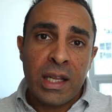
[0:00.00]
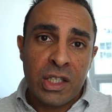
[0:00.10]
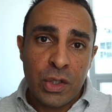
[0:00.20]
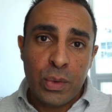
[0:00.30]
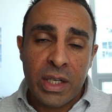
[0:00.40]

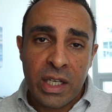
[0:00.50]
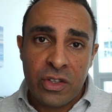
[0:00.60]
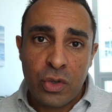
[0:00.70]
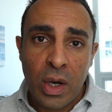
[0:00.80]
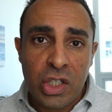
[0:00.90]
do the
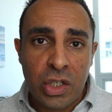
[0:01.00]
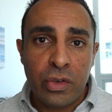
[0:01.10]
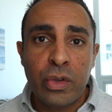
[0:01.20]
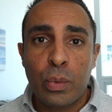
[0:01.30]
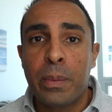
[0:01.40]
construction,
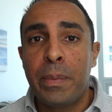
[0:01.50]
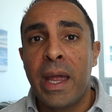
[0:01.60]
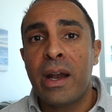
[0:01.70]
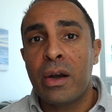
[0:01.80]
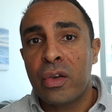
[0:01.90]
do the
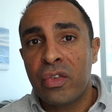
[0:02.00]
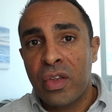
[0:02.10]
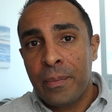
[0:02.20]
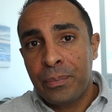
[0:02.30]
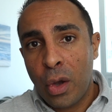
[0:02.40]
repairs
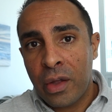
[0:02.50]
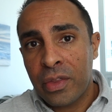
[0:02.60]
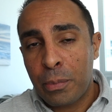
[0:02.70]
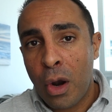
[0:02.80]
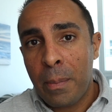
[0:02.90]
on
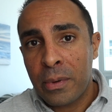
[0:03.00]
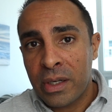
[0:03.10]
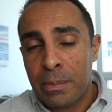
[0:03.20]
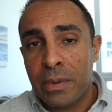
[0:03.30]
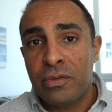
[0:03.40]
the
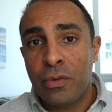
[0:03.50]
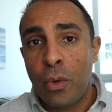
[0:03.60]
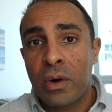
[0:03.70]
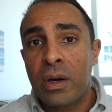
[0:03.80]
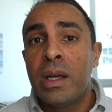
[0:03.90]
property
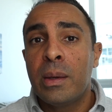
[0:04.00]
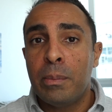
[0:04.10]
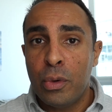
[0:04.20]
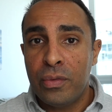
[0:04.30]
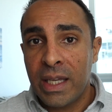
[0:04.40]
before
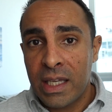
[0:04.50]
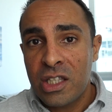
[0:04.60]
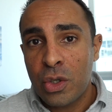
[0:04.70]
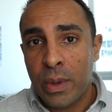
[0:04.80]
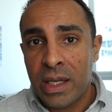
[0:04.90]
moving
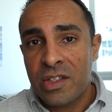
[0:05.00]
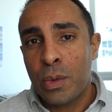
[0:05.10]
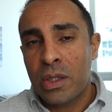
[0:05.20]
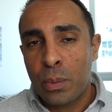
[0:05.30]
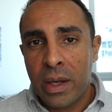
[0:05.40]
into it. So
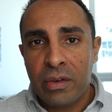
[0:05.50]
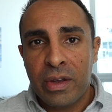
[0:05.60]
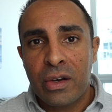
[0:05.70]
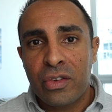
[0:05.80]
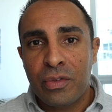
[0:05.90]
what the
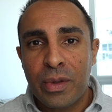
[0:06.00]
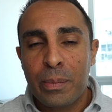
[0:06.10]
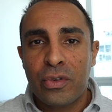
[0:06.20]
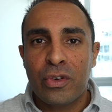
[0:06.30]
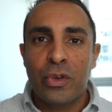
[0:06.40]
renovators and
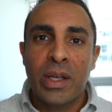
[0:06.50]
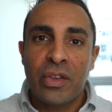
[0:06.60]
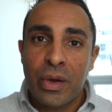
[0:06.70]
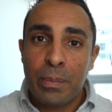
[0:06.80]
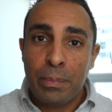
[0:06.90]
flippers are doing is
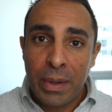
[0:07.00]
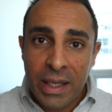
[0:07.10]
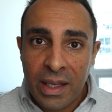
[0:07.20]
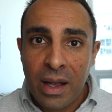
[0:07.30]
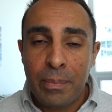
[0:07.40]
they're
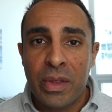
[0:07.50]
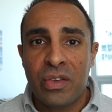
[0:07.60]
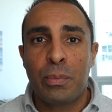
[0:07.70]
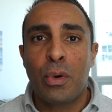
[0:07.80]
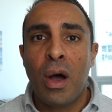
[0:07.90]
picking up this
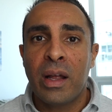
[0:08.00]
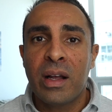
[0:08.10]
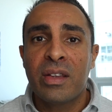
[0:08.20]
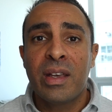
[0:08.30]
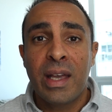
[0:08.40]

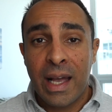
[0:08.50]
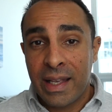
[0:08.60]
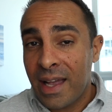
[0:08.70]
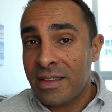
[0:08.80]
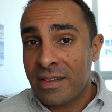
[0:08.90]
product.
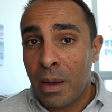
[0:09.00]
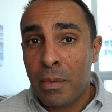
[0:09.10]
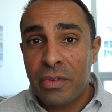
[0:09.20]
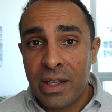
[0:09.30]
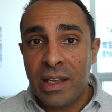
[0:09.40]
Again, some
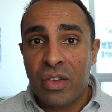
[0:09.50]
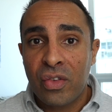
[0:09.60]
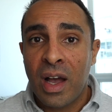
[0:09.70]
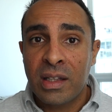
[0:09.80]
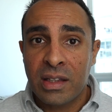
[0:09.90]
of it is
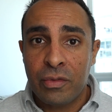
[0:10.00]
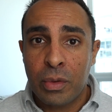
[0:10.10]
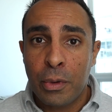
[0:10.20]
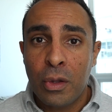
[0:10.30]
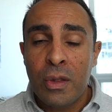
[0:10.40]

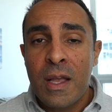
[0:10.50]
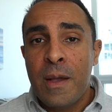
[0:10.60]
unlivable.